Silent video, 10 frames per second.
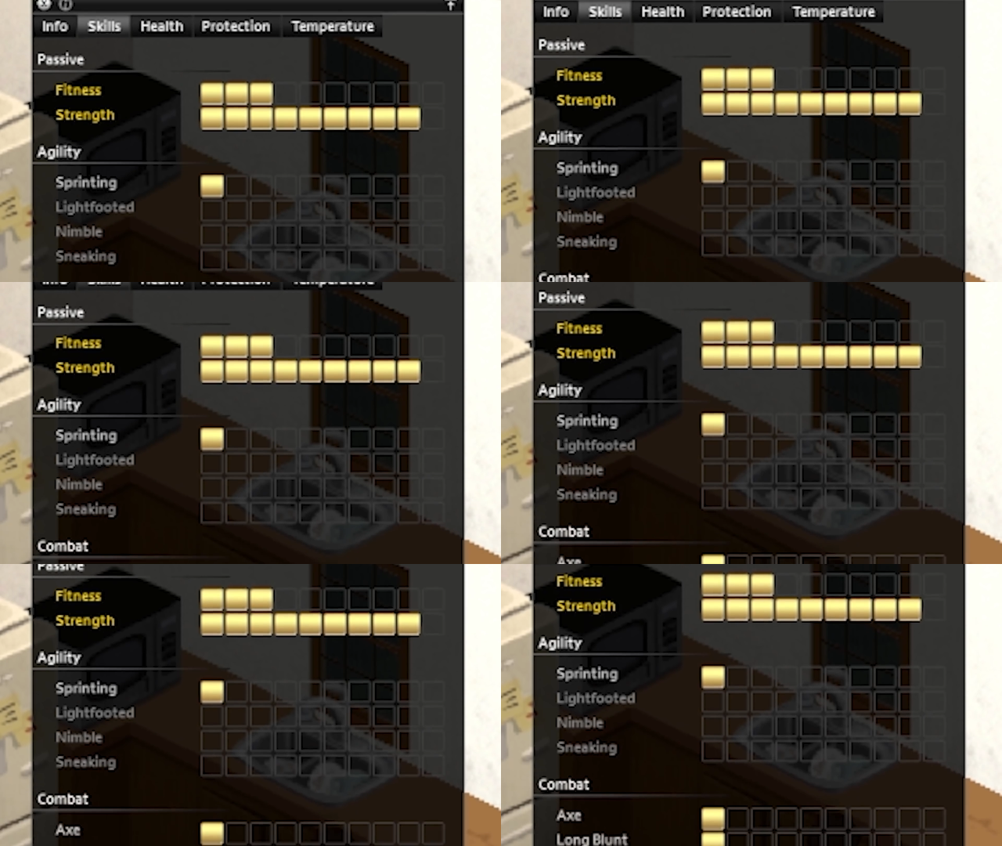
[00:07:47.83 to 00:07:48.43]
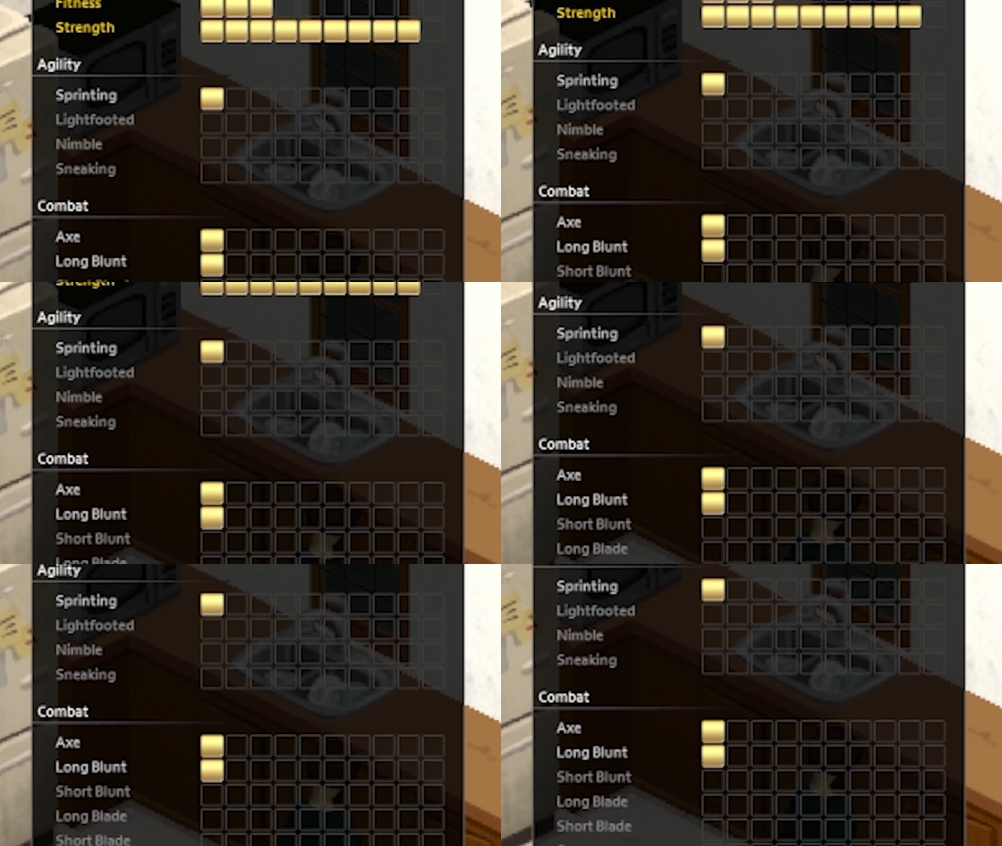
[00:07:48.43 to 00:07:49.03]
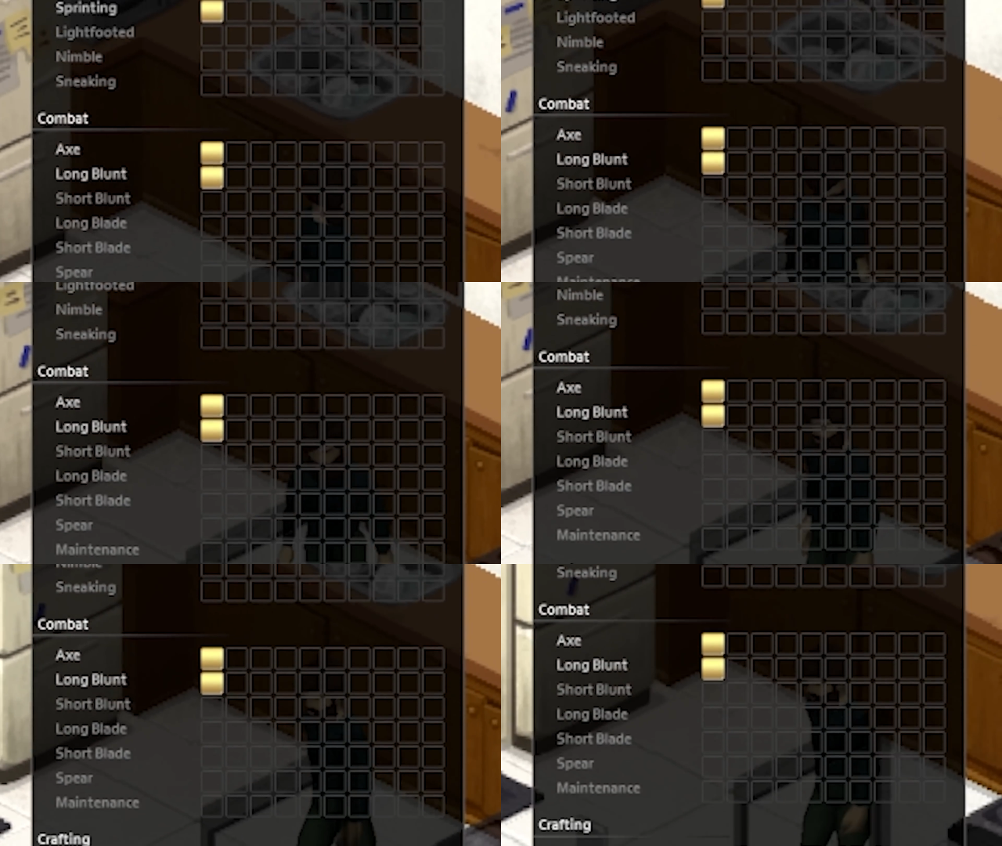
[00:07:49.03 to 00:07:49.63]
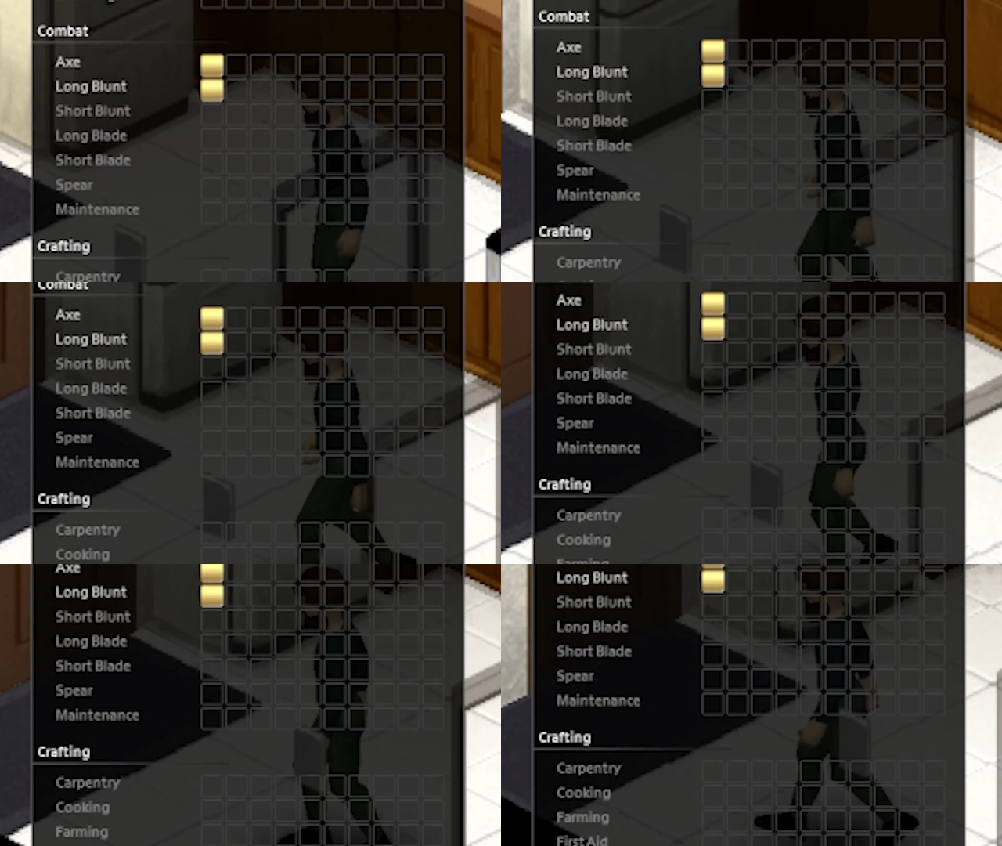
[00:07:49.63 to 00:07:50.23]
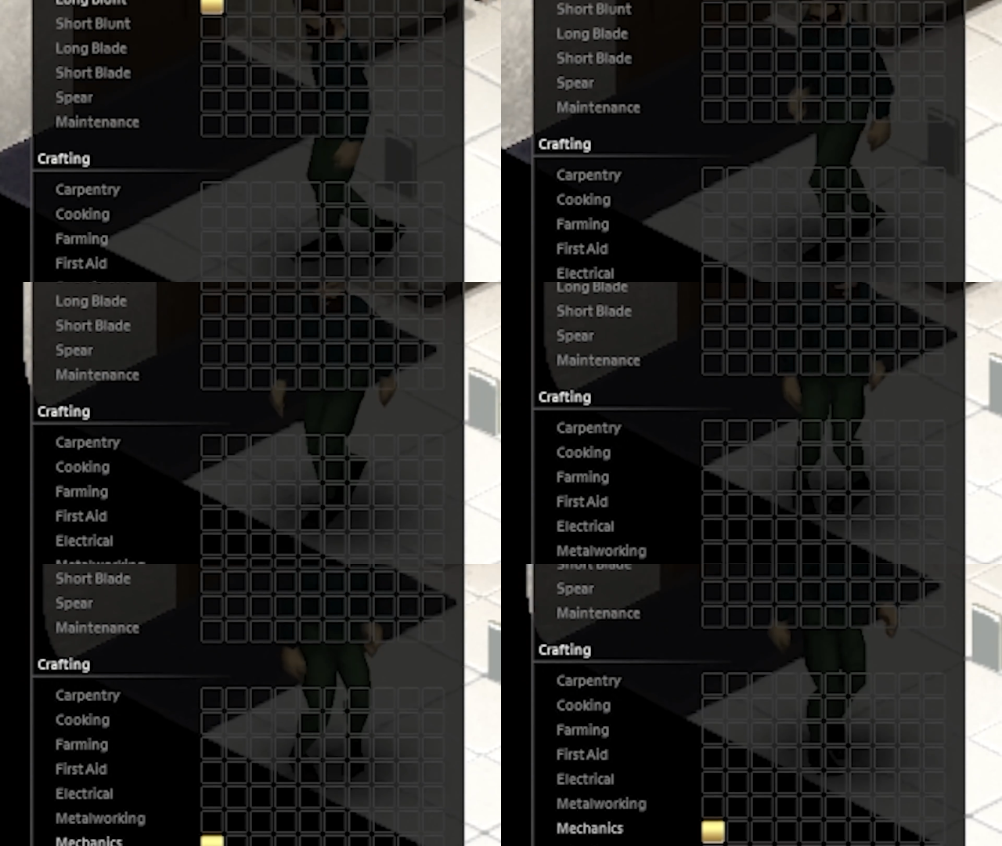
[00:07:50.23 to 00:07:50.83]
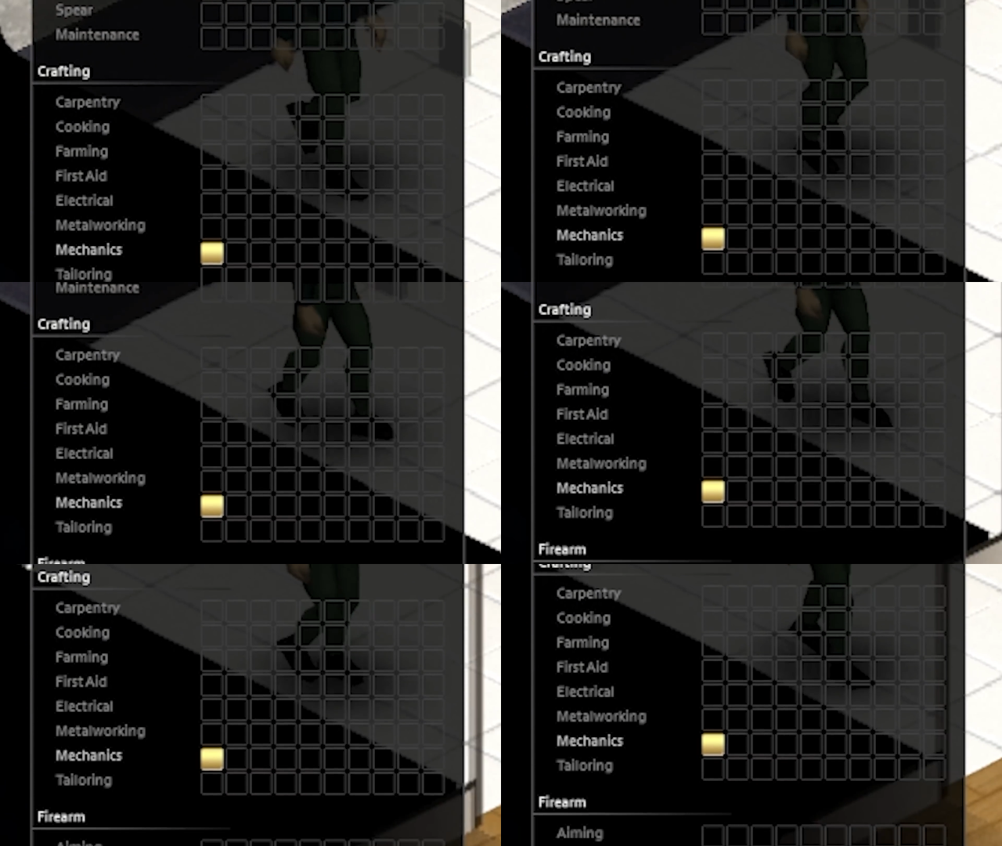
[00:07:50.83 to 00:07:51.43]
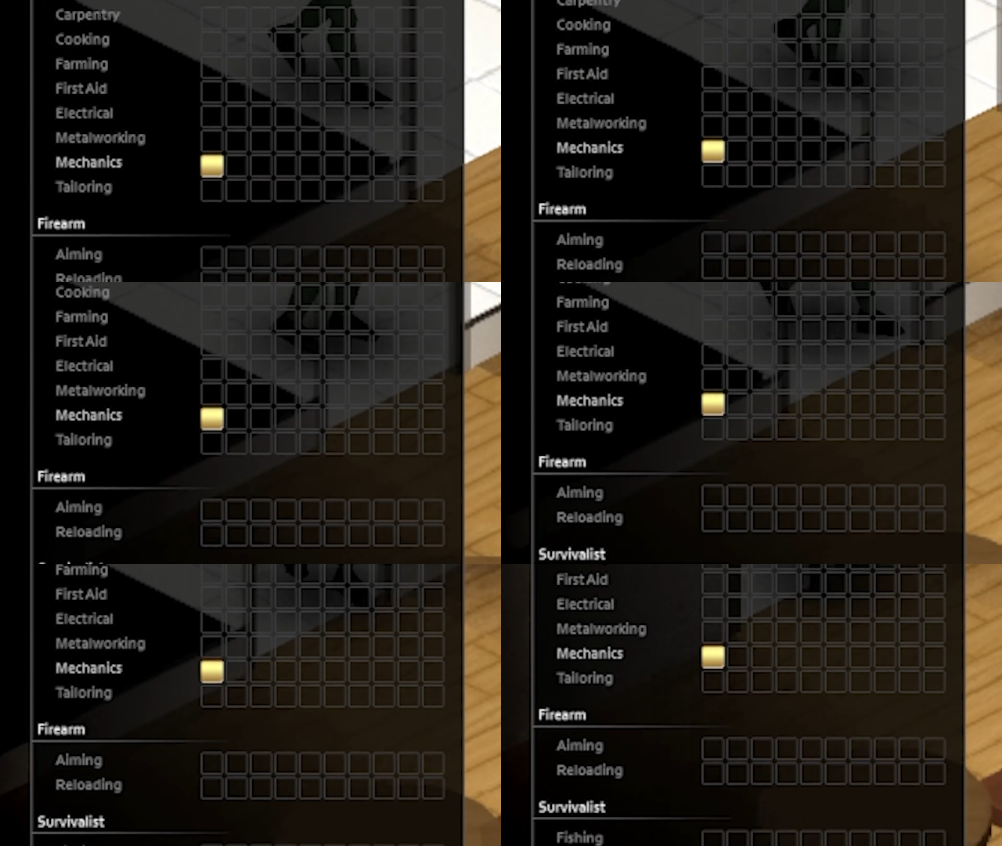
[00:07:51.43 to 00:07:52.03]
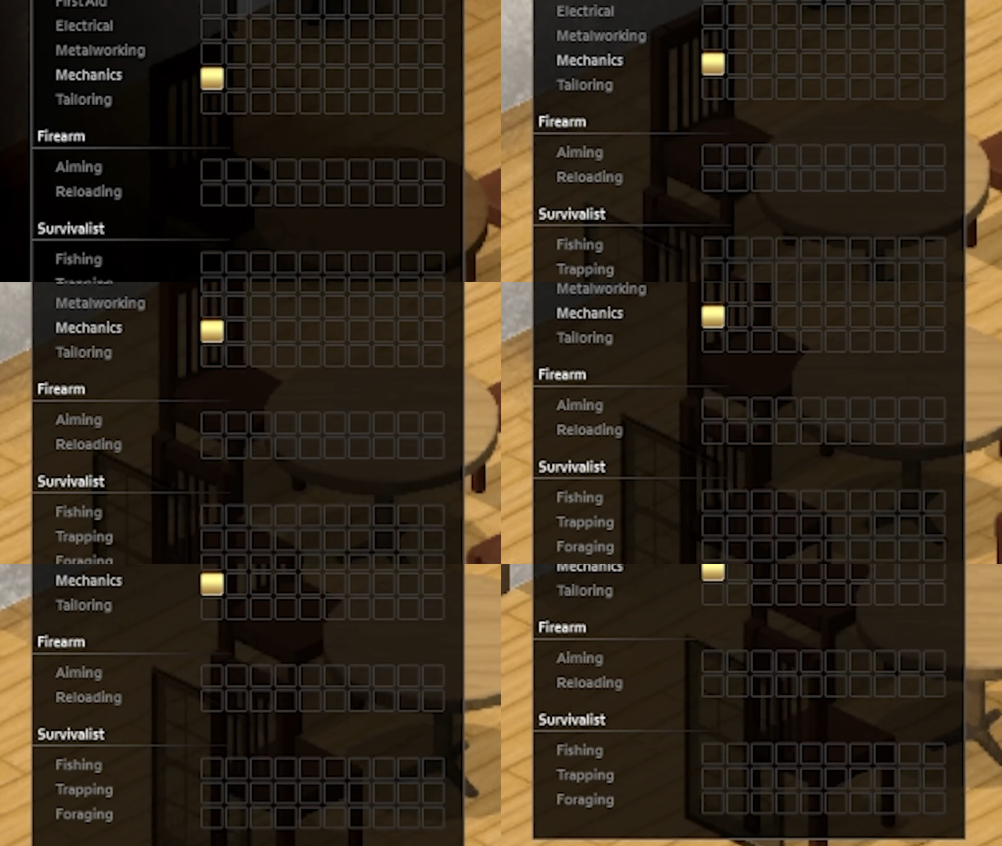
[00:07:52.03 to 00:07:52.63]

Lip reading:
(no speaker visible)